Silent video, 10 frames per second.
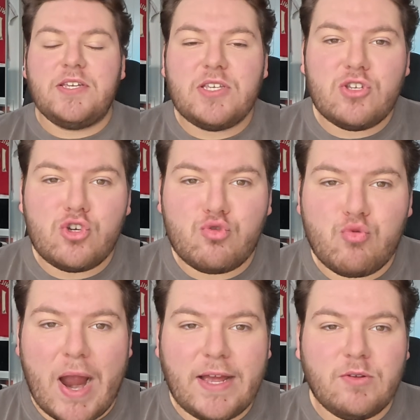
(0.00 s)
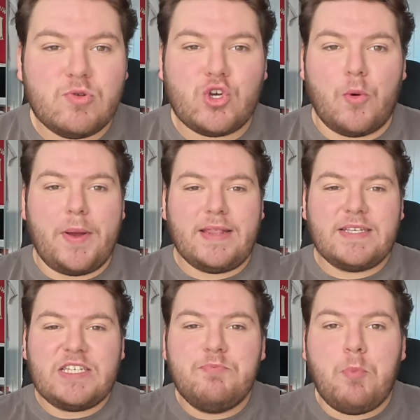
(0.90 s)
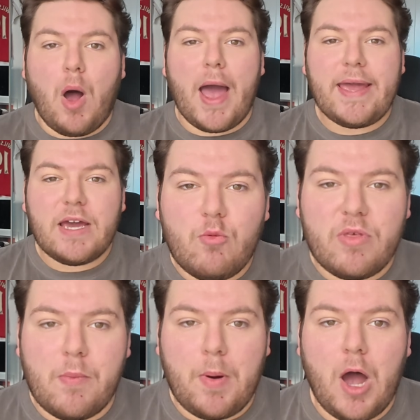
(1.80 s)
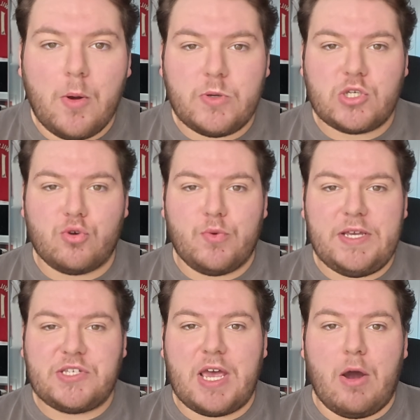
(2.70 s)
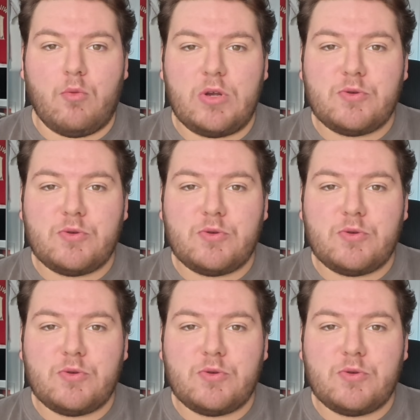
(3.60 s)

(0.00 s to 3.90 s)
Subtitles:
isn't just random shopping, this is buying with a purpose to resell, which